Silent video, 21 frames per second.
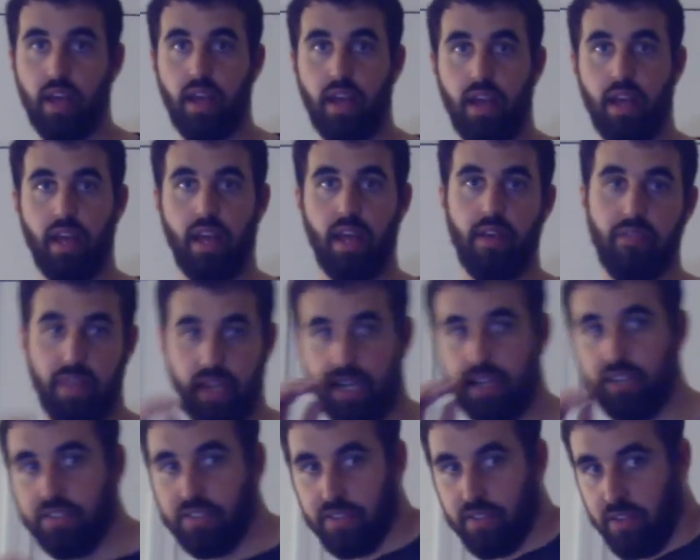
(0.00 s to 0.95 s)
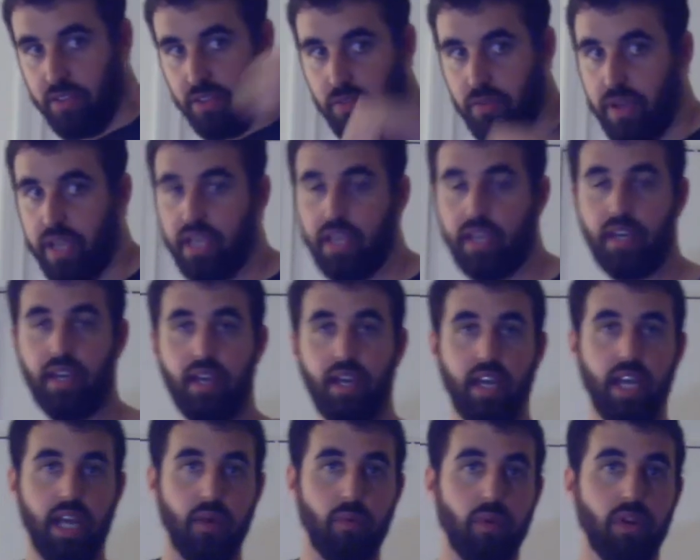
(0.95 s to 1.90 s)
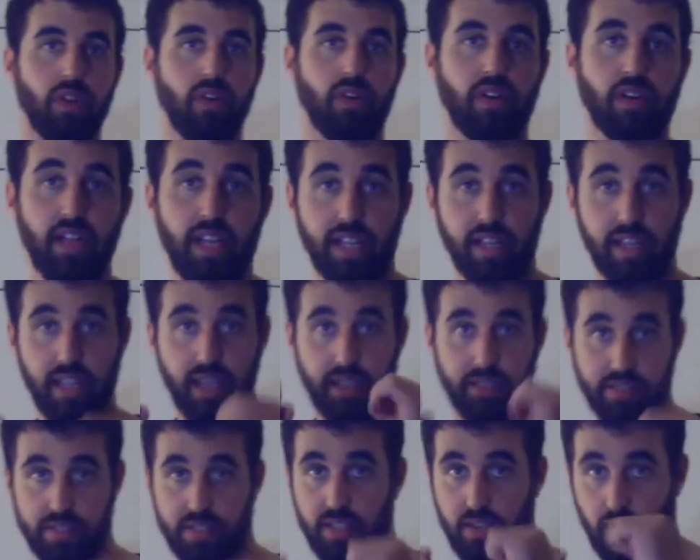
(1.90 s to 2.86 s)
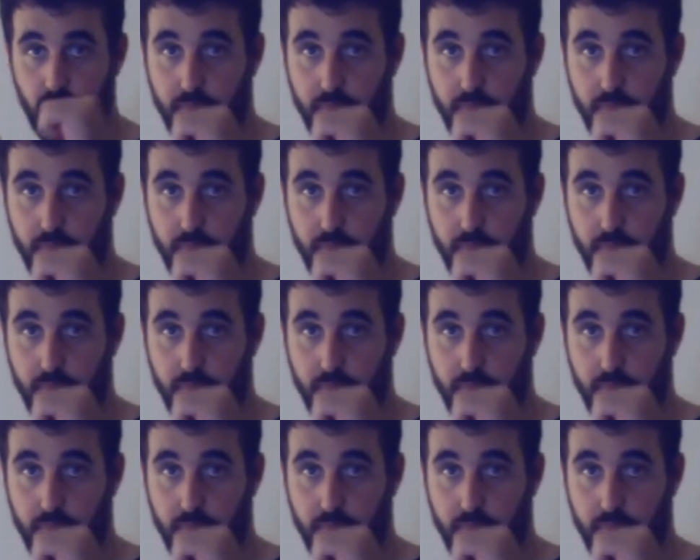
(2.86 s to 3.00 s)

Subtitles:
and then this is a 3, it would look like this. It would be